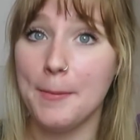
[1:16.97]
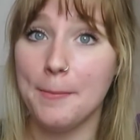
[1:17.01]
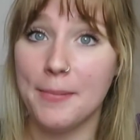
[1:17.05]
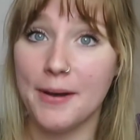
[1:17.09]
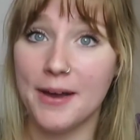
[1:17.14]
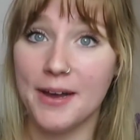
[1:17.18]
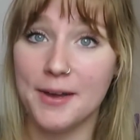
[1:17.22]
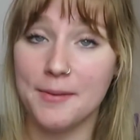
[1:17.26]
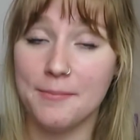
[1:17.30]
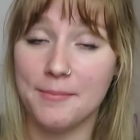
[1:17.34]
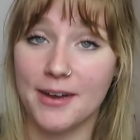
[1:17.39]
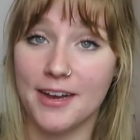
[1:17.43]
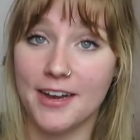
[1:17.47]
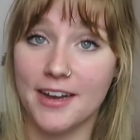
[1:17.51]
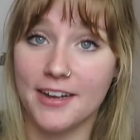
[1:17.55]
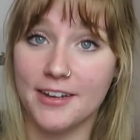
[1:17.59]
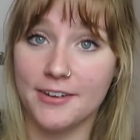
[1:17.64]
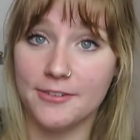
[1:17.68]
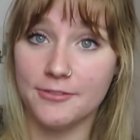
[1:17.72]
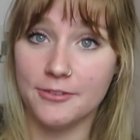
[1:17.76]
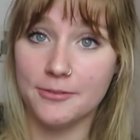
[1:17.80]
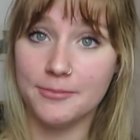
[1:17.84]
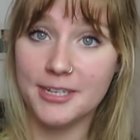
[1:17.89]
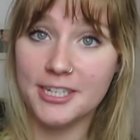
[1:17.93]
But
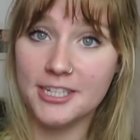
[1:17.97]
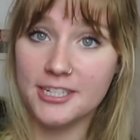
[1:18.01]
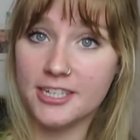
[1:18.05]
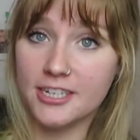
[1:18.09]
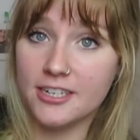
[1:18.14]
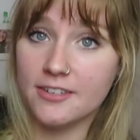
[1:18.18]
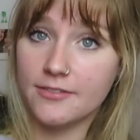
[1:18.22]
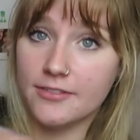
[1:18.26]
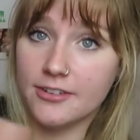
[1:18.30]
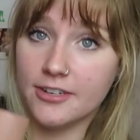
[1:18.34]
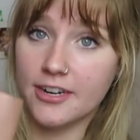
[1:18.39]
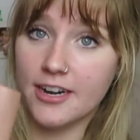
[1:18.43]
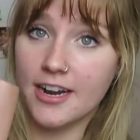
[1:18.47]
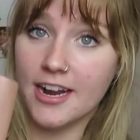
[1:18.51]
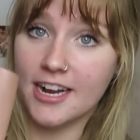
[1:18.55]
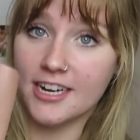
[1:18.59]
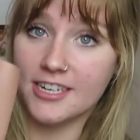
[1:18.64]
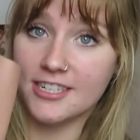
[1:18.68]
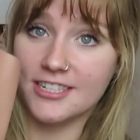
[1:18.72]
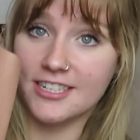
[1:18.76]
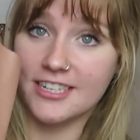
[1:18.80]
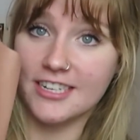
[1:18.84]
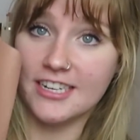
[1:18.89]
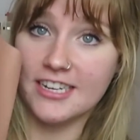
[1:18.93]
my roommate Jennifer
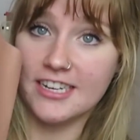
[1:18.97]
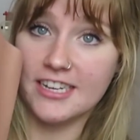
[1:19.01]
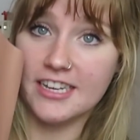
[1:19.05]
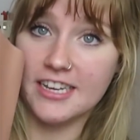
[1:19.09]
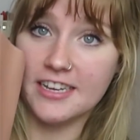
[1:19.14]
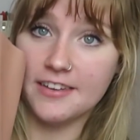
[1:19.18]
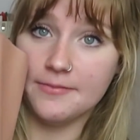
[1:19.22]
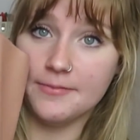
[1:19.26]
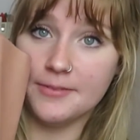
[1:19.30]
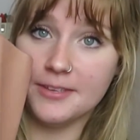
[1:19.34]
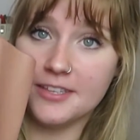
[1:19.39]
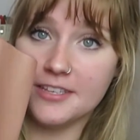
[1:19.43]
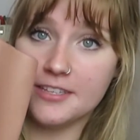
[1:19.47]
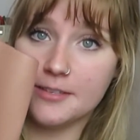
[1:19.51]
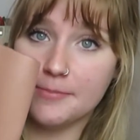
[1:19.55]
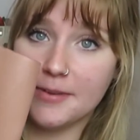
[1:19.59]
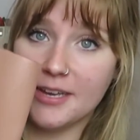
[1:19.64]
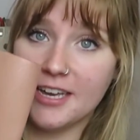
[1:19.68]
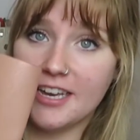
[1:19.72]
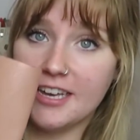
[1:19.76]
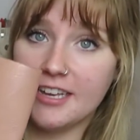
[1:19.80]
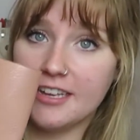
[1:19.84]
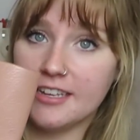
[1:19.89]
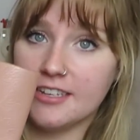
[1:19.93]
actually gave me this
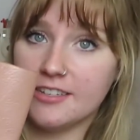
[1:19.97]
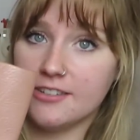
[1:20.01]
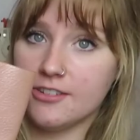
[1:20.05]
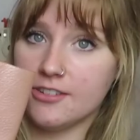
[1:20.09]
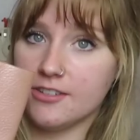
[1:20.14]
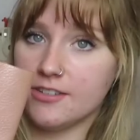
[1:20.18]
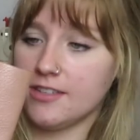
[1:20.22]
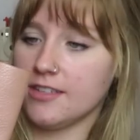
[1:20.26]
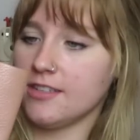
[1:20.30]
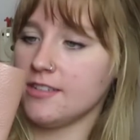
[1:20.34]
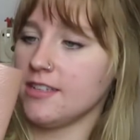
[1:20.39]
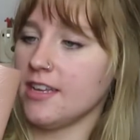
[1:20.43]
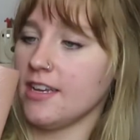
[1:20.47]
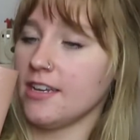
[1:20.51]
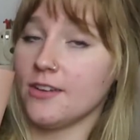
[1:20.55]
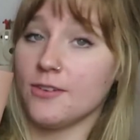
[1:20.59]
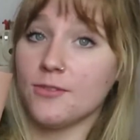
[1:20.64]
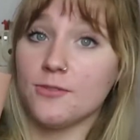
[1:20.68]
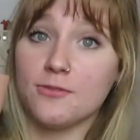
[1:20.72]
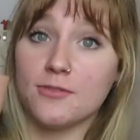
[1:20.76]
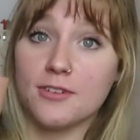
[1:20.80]
bag. It's just this like